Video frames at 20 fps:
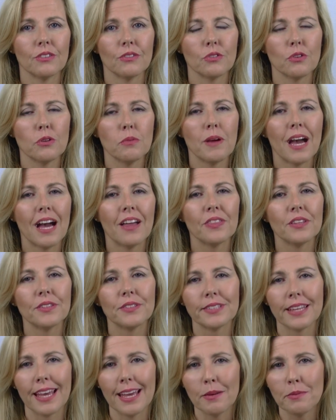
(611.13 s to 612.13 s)
for about the
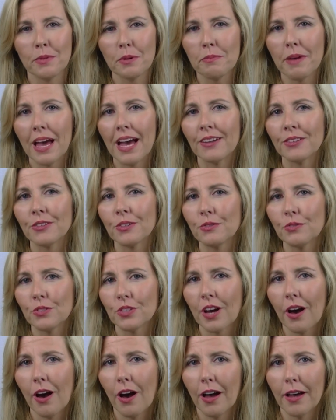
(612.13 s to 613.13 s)
same amount of
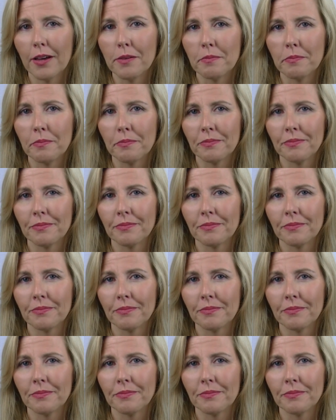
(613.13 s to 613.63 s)
time.